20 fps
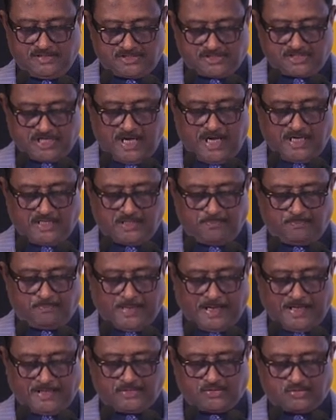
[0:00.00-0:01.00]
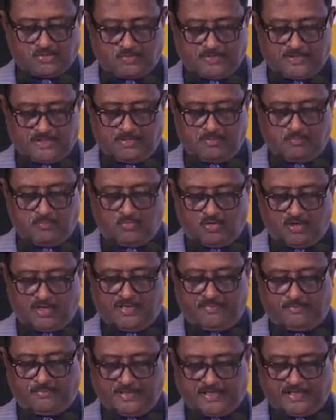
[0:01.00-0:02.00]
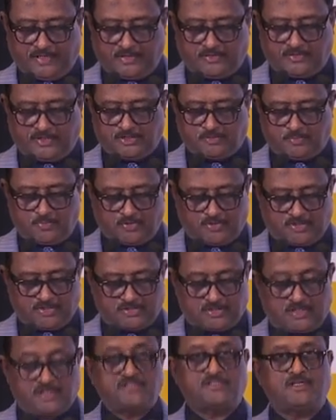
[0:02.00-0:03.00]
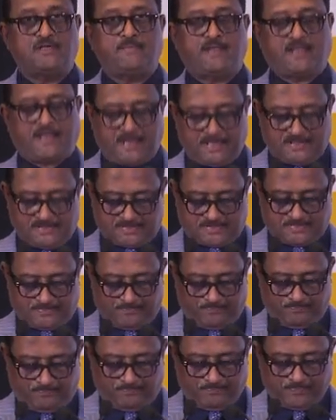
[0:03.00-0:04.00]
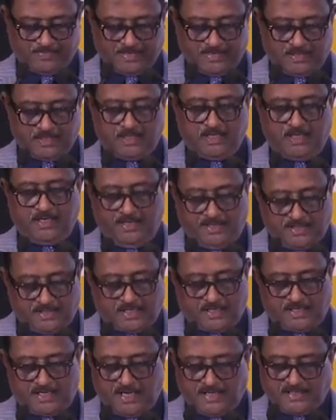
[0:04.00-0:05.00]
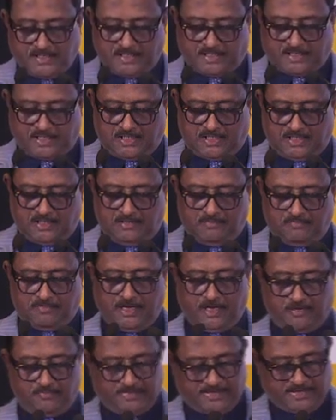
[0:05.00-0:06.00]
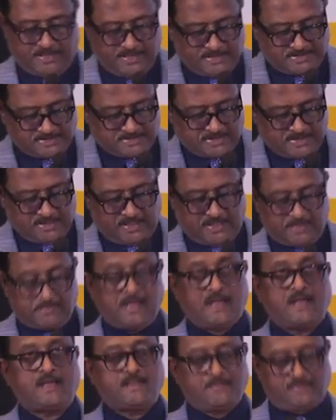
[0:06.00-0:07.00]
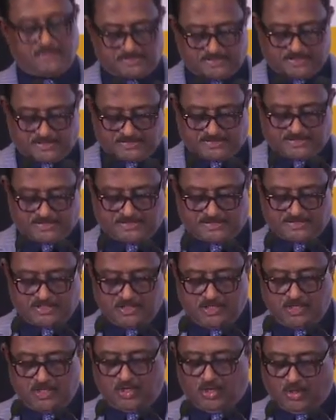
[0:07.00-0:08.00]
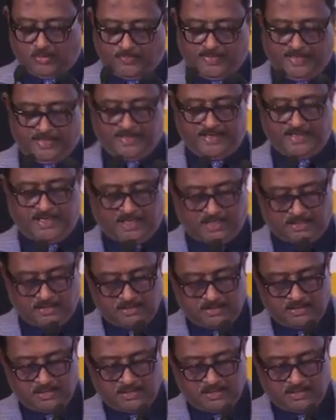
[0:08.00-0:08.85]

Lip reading: chart a path toward more effective dispute resolution mechanism. In Karnataka, we have witnessed a remarkable success of ADR,